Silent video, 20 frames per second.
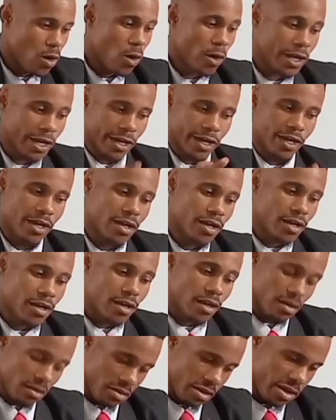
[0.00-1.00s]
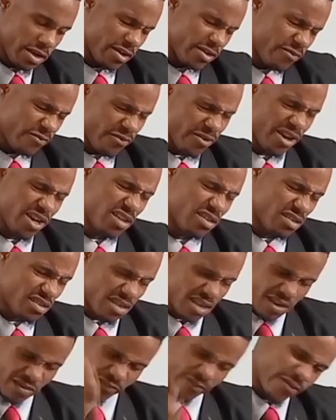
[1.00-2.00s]
Okay, yeah, friend
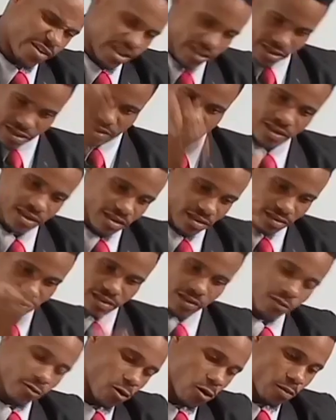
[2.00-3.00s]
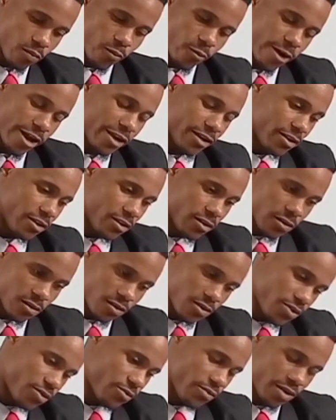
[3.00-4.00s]
is the inverted, is the upright
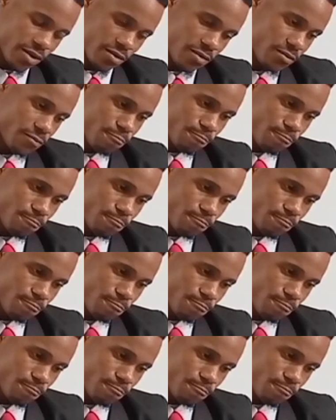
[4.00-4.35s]
three.